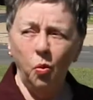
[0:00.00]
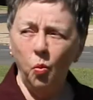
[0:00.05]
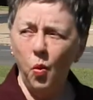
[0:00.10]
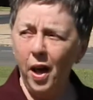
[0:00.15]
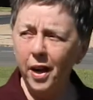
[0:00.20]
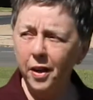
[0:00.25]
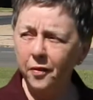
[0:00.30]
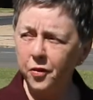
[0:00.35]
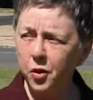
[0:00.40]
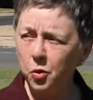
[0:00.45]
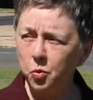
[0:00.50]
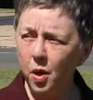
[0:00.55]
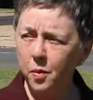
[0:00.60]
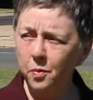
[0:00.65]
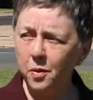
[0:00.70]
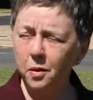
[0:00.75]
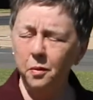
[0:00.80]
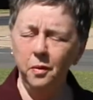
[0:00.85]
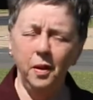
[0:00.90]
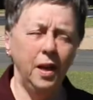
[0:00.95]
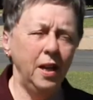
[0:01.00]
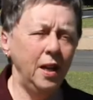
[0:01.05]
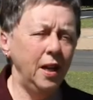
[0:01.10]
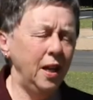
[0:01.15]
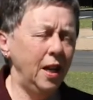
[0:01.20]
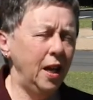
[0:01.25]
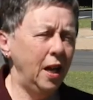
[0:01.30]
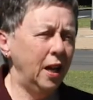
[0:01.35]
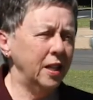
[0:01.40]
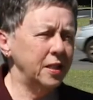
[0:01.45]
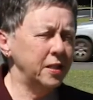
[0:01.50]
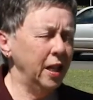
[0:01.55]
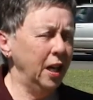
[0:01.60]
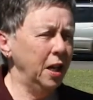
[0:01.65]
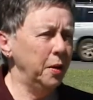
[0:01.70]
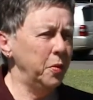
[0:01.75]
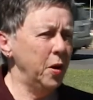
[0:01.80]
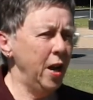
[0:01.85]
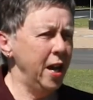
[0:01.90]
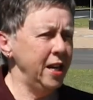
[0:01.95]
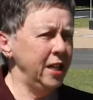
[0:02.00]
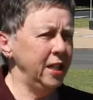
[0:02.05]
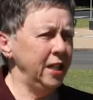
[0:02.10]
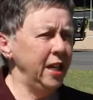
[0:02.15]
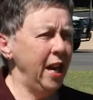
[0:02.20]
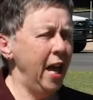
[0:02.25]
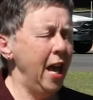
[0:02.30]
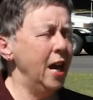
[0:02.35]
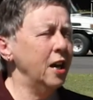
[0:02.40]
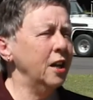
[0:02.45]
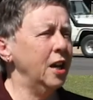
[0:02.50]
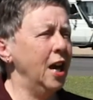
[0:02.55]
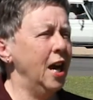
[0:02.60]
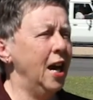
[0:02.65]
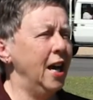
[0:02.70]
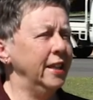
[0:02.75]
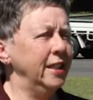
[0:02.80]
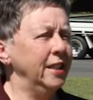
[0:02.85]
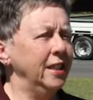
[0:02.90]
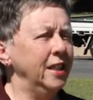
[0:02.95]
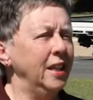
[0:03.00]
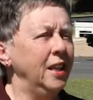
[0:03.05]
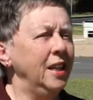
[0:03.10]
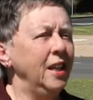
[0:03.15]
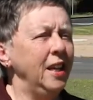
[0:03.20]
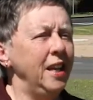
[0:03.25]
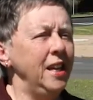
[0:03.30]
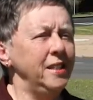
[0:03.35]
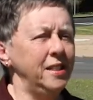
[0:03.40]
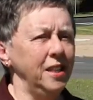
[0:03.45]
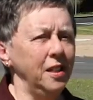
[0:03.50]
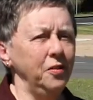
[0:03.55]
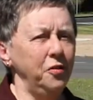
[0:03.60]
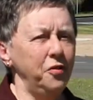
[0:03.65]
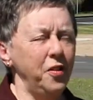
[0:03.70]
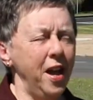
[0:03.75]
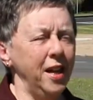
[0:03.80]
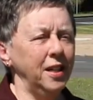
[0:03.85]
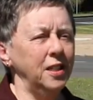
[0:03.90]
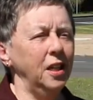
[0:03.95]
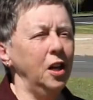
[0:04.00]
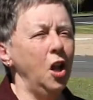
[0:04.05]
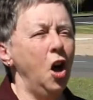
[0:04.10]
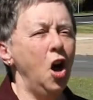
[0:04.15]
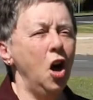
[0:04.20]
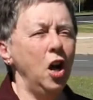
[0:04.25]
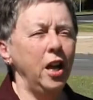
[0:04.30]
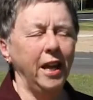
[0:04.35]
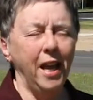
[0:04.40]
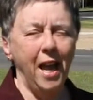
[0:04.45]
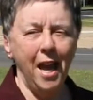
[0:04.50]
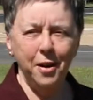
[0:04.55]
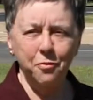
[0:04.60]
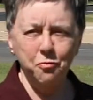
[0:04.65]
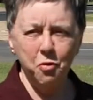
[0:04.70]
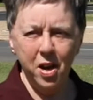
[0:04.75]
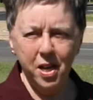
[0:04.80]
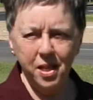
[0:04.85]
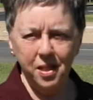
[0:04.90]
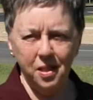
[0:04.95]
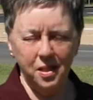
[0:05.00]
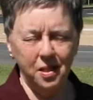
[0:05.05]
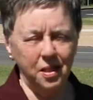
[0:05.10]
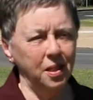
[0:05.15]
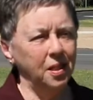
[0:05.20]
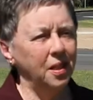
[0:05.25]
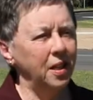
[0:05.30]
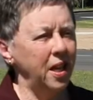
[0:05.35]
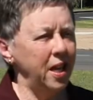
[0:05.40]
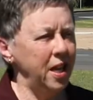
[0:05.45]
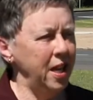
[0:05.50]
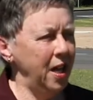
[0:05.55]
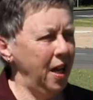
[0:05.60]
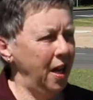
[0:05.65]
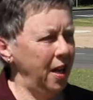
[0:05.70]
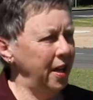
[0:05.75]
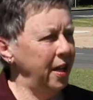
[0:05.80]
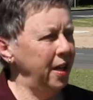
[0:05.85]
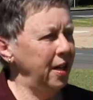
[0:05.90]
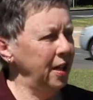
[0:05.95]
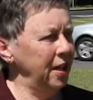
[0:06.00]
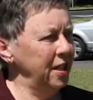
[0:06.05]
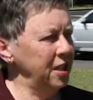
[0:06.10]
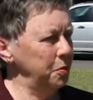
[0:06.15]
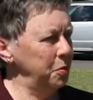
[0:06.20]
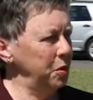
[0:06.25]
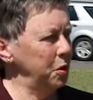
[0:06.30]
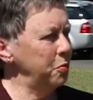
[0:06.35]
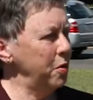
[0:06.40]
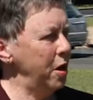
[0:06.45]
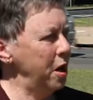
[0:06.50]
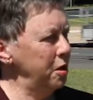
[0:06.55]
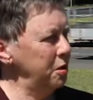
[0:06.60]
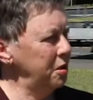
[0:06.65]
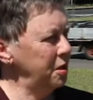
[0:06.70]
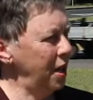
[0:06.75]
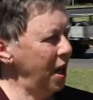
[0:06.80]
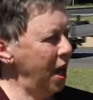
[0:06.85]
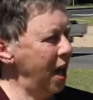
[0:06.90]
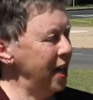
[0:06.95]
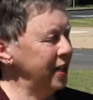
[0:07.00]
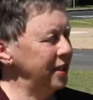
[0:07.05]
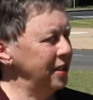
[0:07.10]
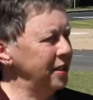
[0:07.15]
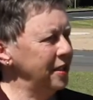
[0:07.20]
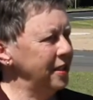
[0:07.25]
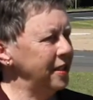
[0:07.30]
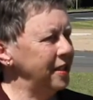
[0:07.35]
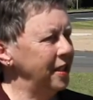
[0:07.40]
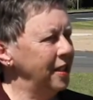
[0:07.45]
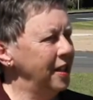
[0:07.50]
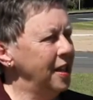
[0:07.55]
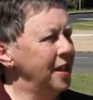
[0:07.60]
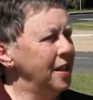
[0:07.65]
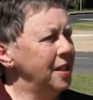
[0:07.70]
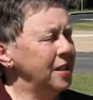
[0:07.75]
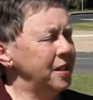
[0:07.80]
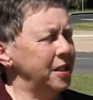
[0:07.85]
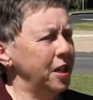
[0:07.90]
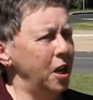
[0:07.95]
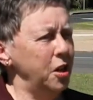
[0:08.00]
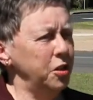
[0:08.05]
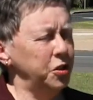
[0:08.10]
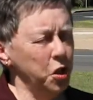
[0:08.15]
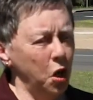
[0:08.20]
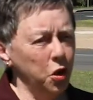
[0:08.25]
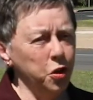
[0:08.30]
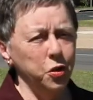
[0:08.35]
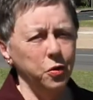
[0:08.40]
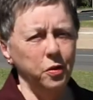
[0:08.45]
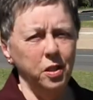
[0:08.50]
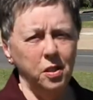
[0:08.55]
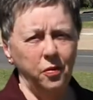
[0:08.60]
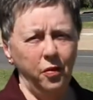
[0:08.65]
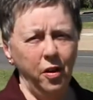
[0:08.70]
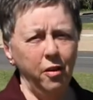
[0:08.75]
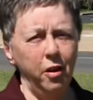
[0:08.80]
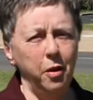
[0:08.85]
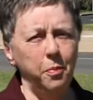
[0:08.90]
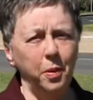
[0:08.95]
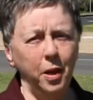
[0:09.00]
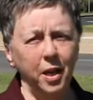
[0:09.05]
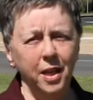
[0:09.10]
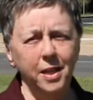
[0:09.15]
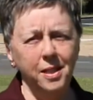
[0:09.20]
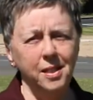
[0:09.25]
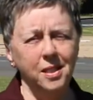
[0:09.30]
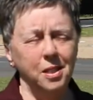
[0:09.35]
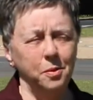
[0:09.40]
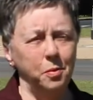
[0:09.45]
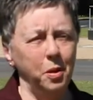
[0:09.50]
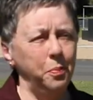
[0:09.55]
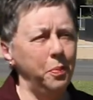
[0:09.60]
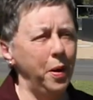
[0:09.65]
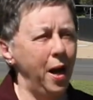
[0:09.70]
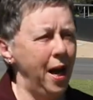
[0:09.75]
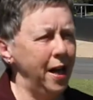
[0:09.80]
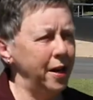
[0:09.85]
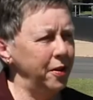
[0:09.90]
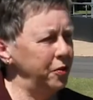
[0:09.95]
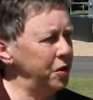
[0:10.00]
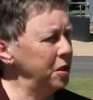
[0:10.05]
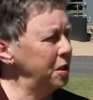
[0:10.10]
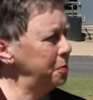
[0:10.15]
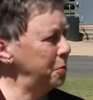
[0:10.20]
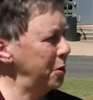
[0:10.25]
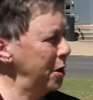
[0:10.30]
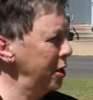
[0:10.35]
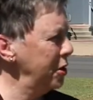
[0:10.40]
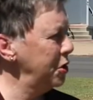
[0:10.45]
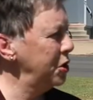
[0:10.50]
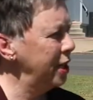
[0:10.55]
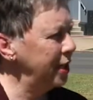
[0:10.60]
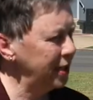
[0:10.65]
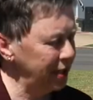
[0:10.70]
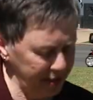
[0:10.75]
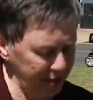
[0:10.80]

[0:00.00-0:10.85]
One of the women celebrated in our garden is in fact lying at rest here in Elizabeth Rose Gardens. So Zonta is very pleased to be part of this project.